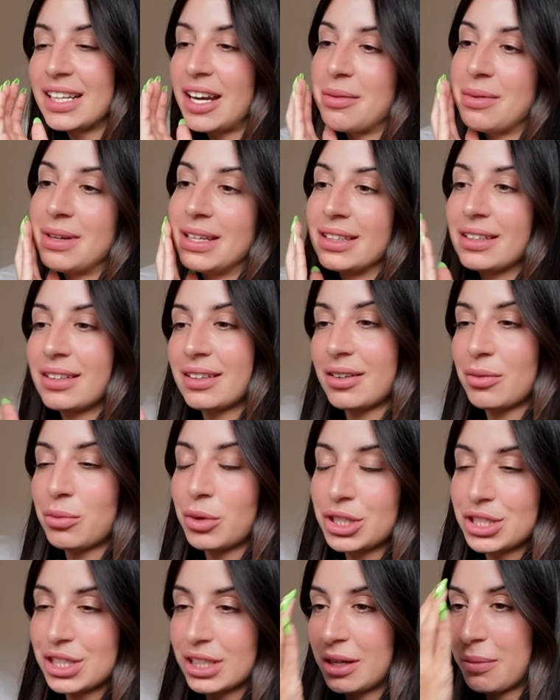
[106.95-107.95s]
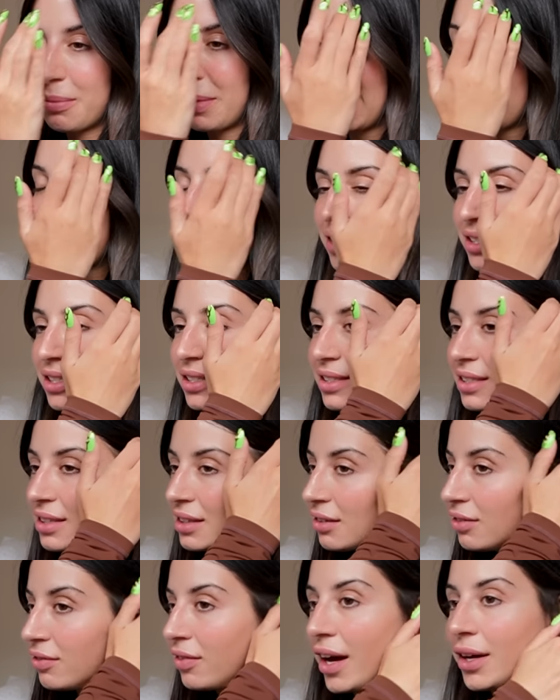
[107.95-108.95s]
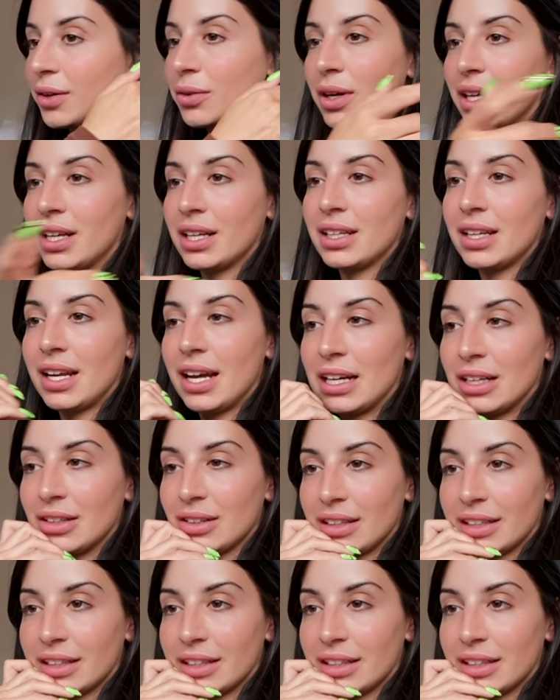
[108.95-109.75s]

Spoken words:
I mean, watching it back, I just did the final edit now.